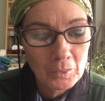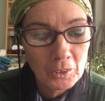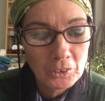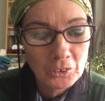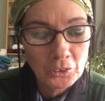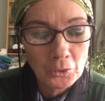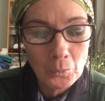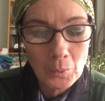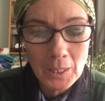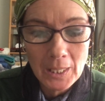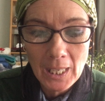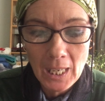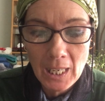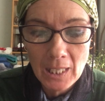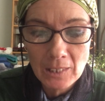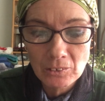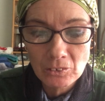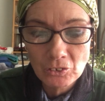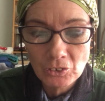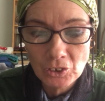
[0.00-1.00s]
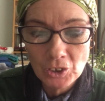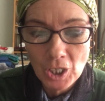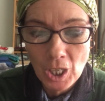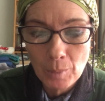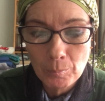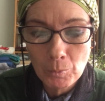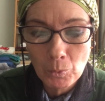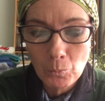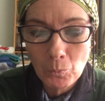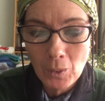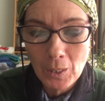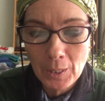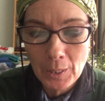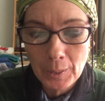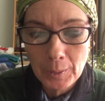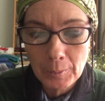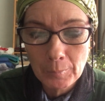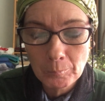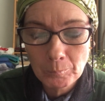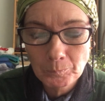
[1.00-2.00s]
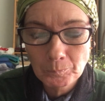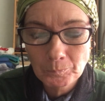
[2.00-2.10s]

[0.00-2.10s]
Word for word: so I had to come away.